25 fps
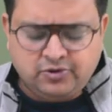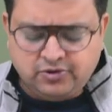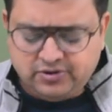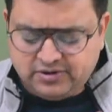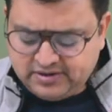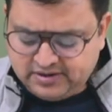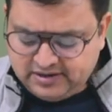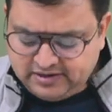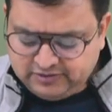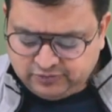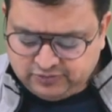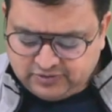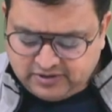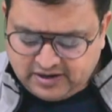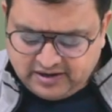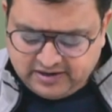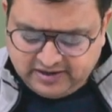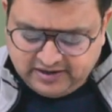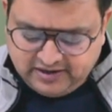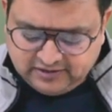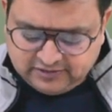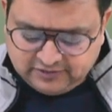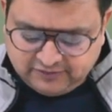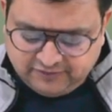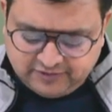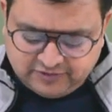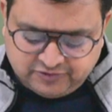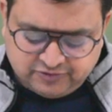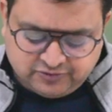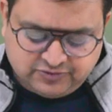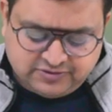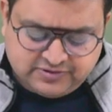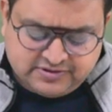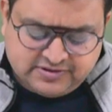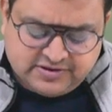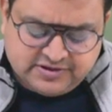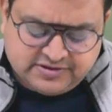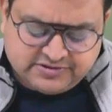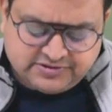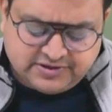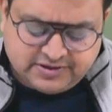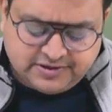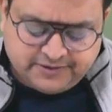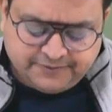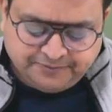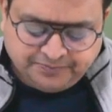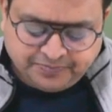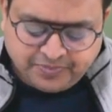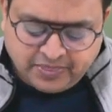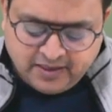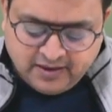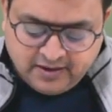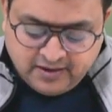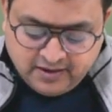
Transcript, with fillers: or articles of association,